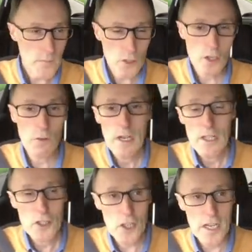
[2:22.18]
So
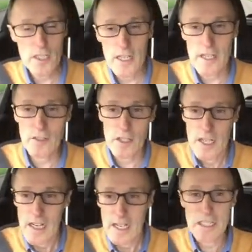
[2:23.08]
to change lanes, I
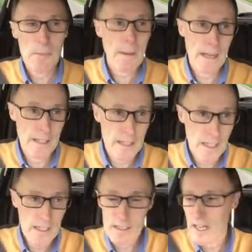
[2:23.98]
need to plan it,
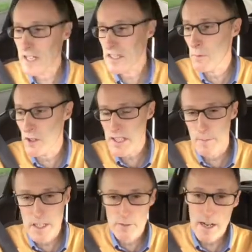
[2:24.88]
and I can see what's
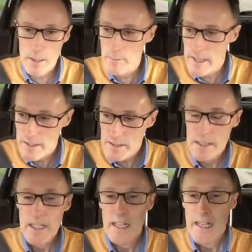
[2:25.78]
happening around me,
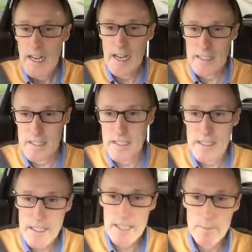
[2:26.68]

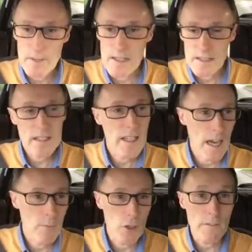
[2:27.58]
and
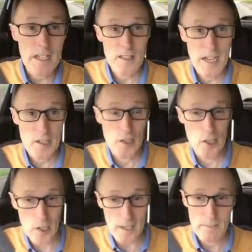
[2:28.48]
I'm doing things nice and
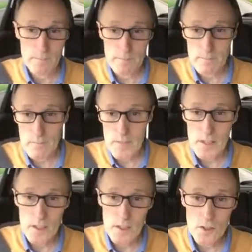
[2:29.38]
early.
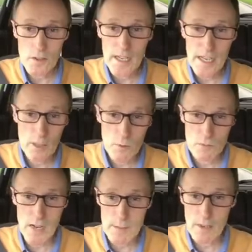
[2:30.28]
So there comes the
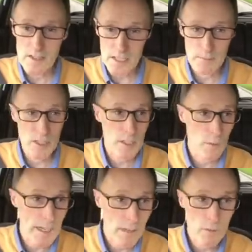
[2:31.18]
roundabout, it's asking me to slow
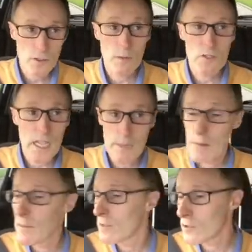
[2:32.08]
down, so I'm checking my
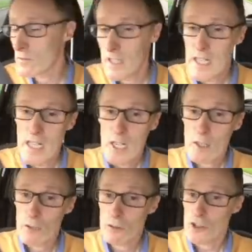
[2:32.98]
mirrors. A
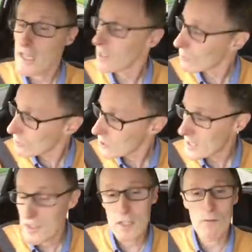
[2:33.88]
little check to
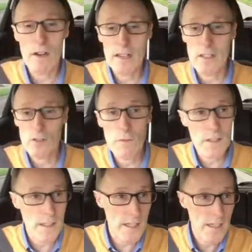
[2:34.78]
the right,
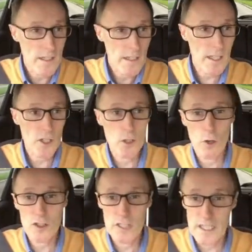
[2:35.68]
nothing there. A sure
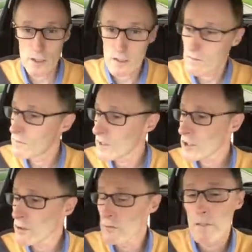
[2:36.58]
signal, there's
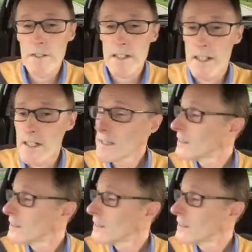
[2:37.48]
still nothing there.